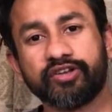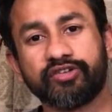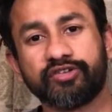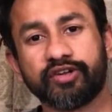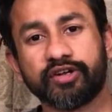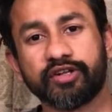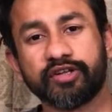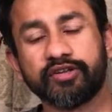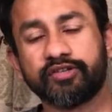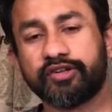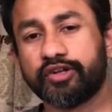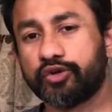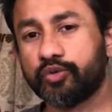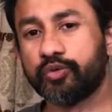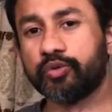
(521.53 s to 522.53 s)
studies, they
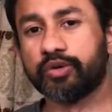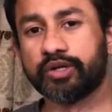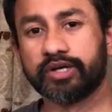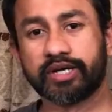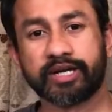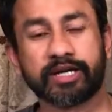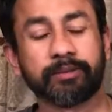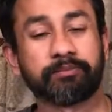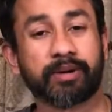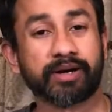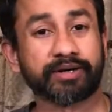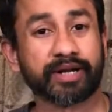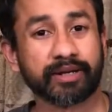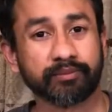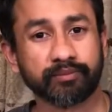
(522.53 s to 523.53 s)
do like a
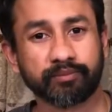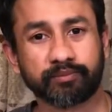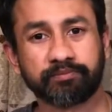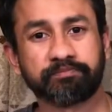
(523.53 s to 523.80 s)
part-time